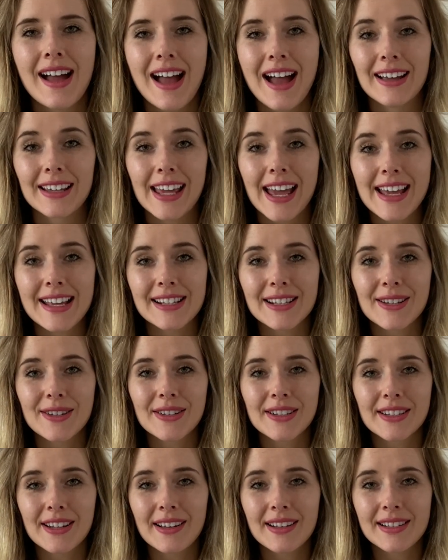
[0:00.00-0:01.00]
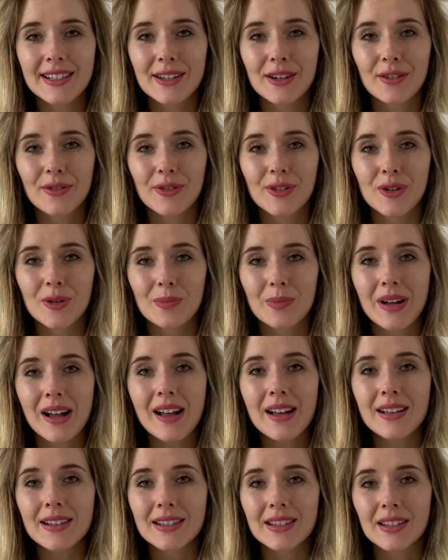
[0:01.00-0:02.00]
Okay, so starting off in your
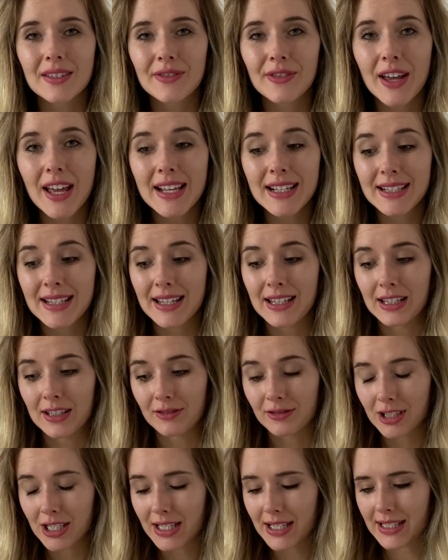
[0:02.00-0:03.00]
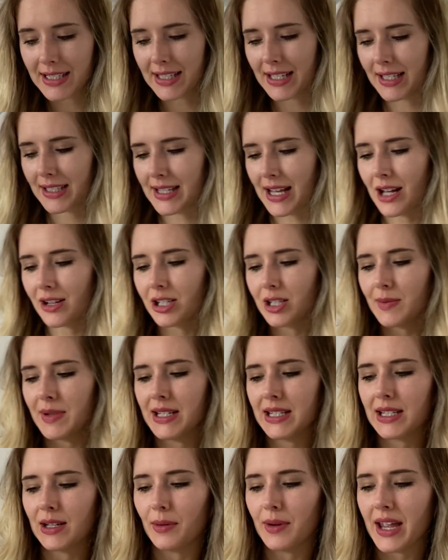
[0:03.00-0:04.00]
past, the first thing that really sticks out to me
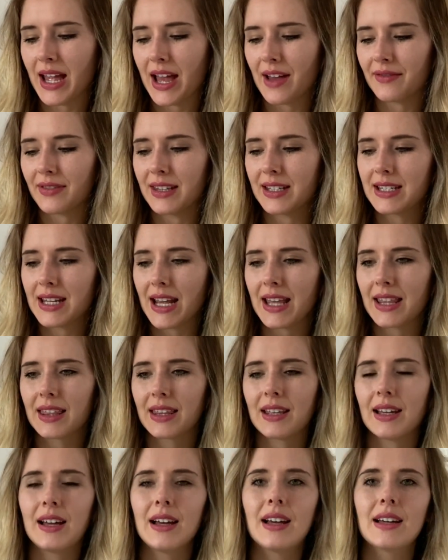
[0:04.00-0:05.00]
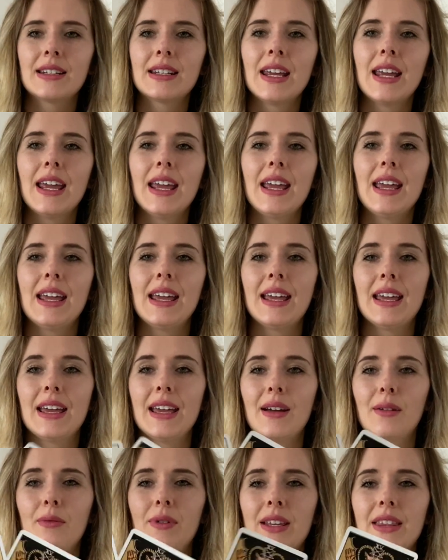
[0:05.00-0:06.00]
is that we have the Death card
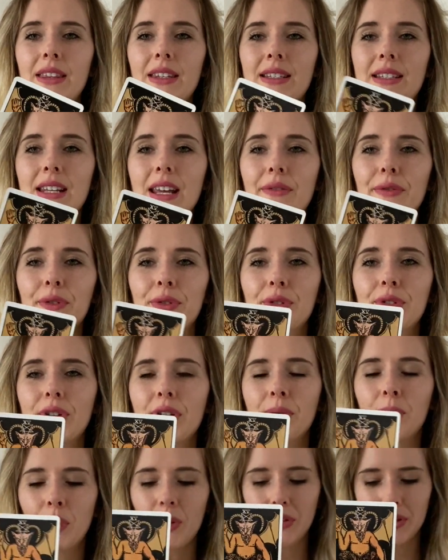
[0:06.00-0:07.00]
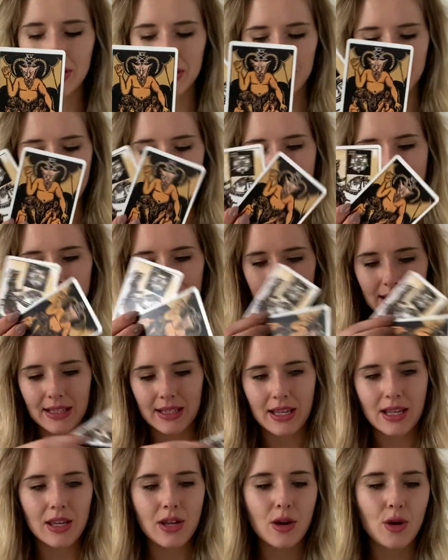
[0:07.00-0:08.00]
here with the Devil. So what this means is
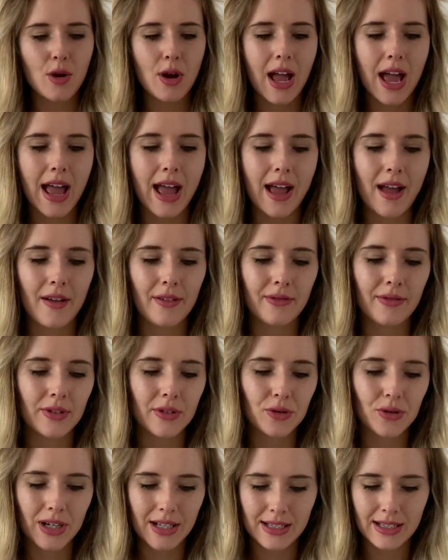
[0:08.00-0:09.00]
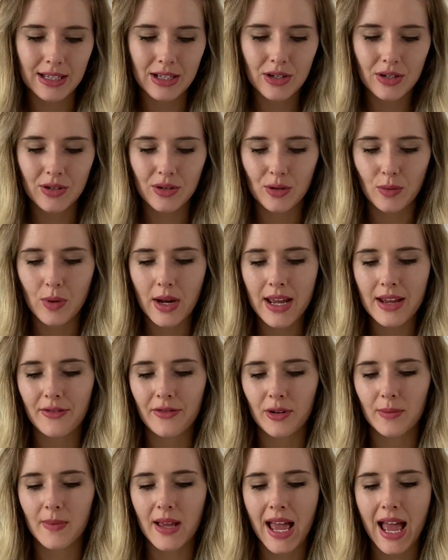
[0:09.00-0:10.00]
that you have transitioned away
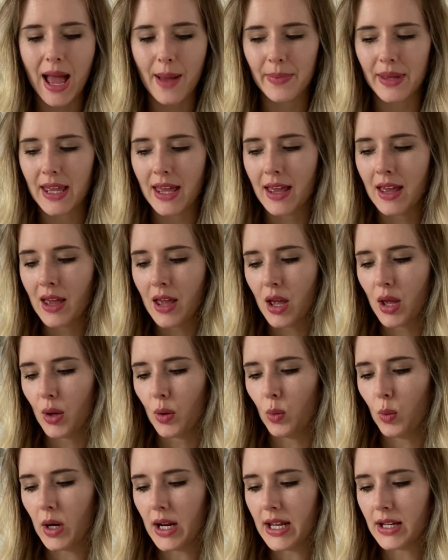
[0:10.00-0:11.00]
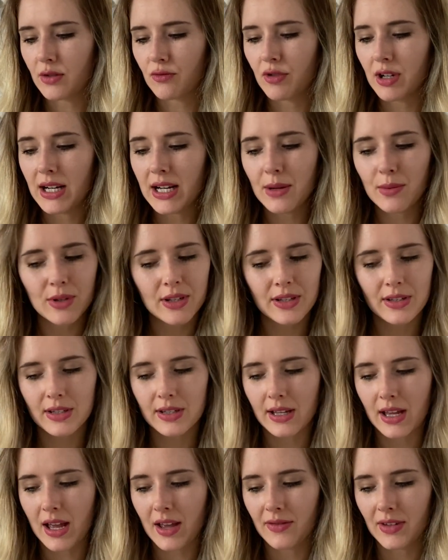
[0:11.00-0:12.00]
from a habit which really wasn't
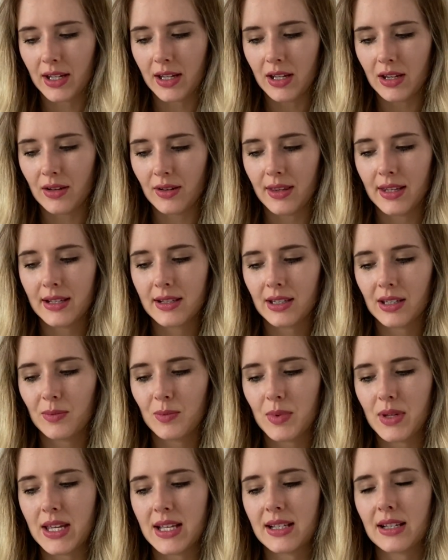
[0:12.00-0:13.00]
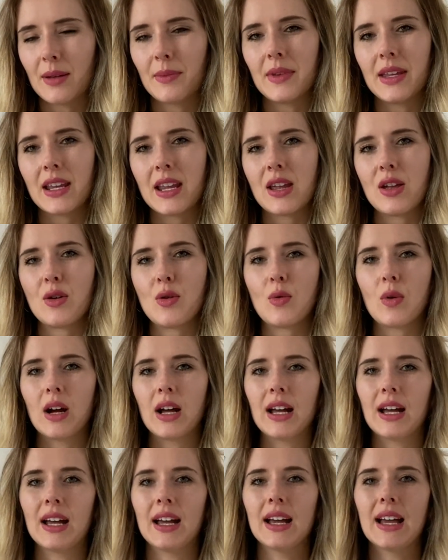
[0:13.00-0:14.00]
serving you. This could be something you
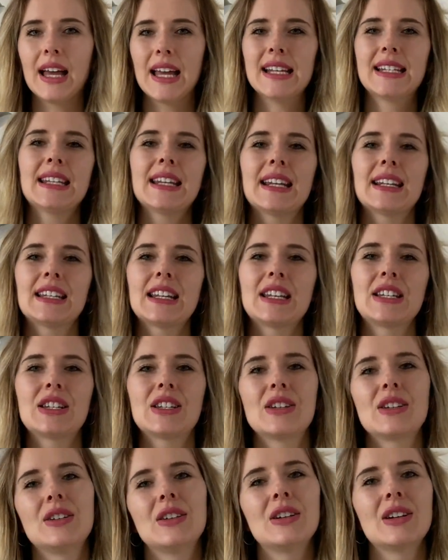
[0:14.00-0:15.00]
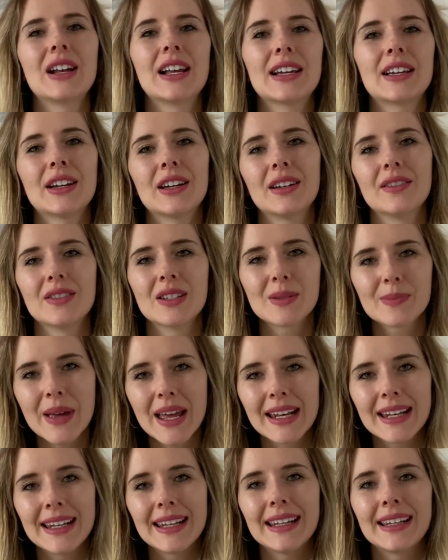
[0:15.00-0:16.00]
were addicted to, like
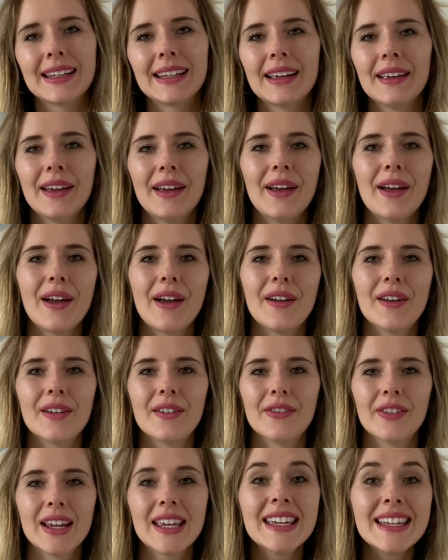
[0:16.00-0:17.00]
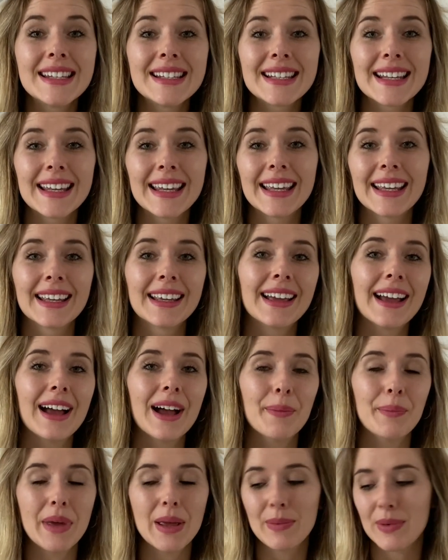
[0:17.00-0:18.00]
overspending, overeating,
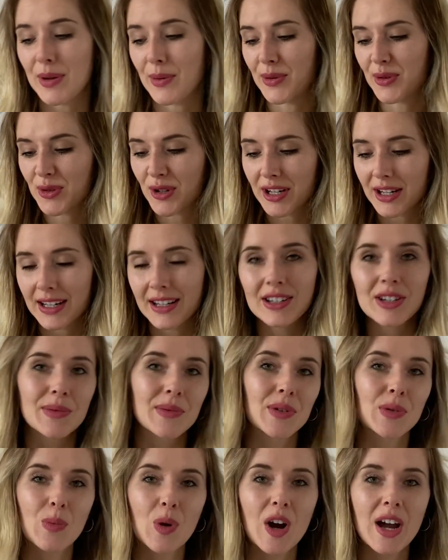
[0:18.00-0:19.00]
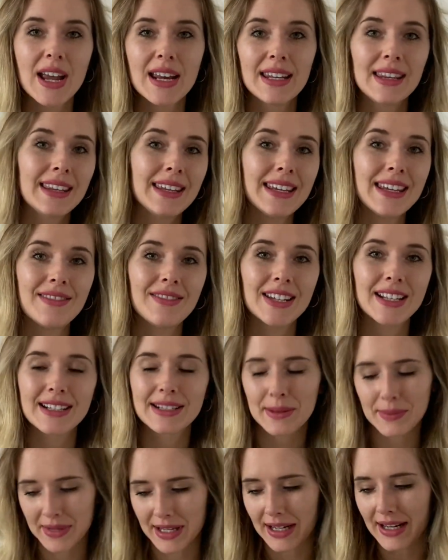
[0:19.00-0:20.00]
maybe you were drinking too much wine in the evening,
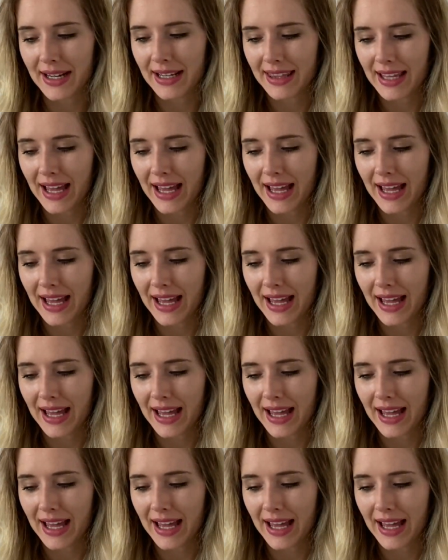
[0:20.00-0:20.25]
something like